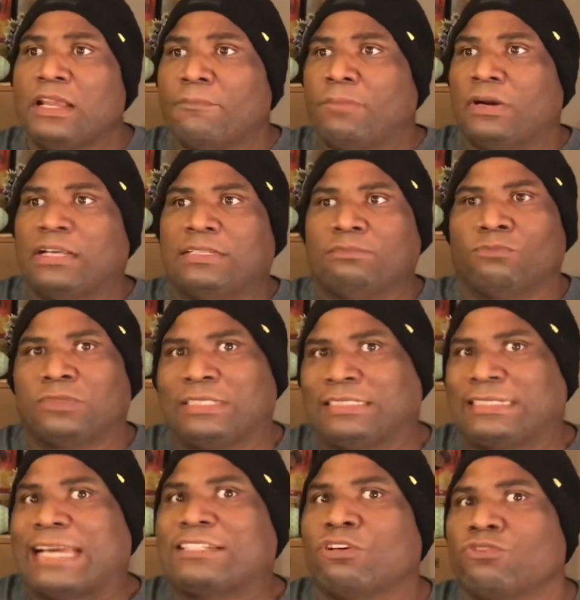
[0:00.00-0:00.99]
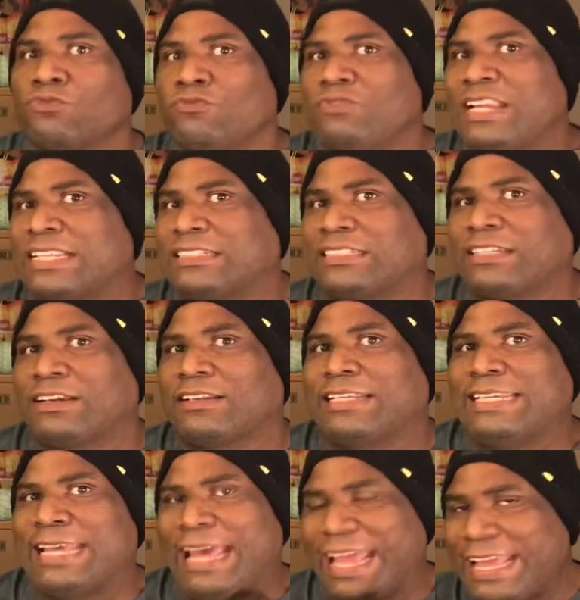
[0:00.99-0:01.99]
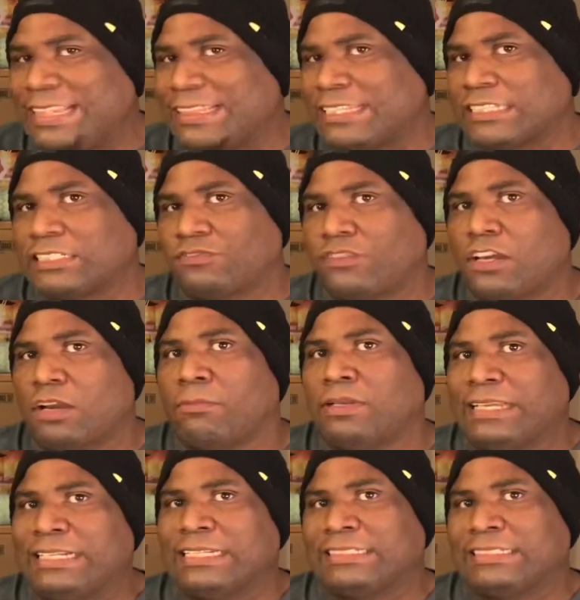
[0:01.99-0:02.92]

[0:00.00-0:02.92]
But since I don't necessarily hate this film or